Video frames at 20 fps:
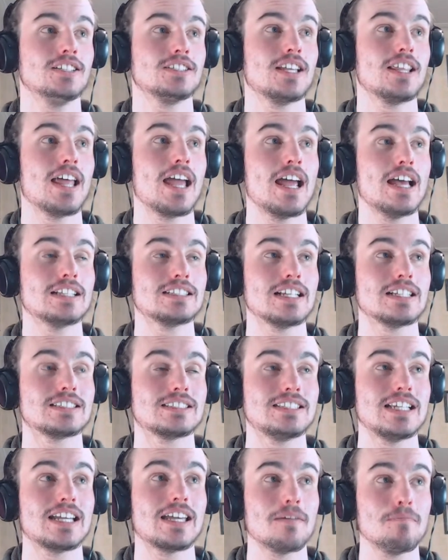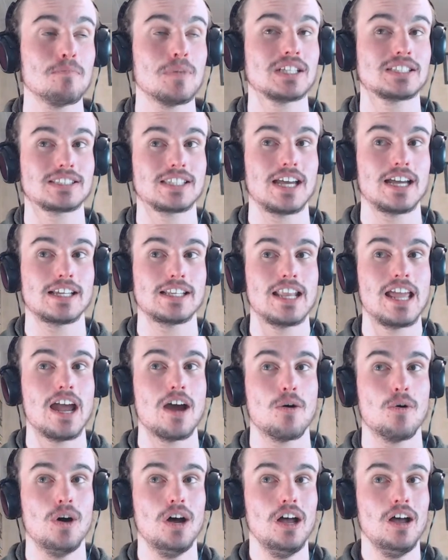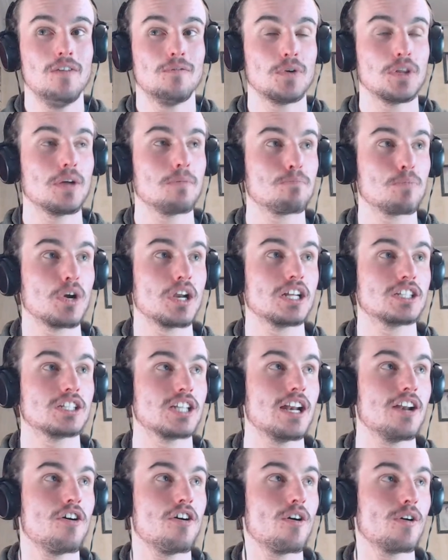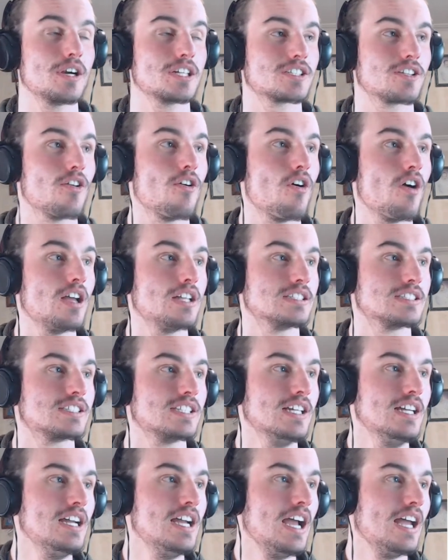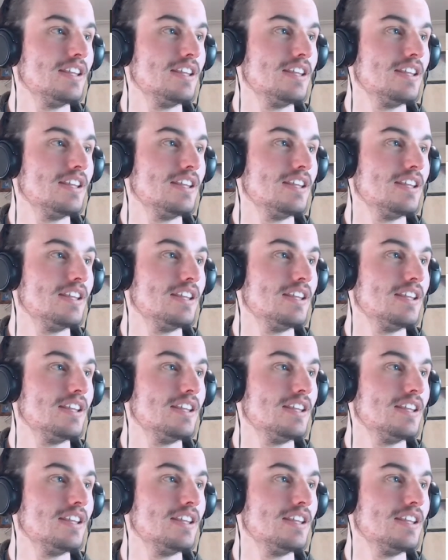So that is a second missed kick now for the British and Irish Lions.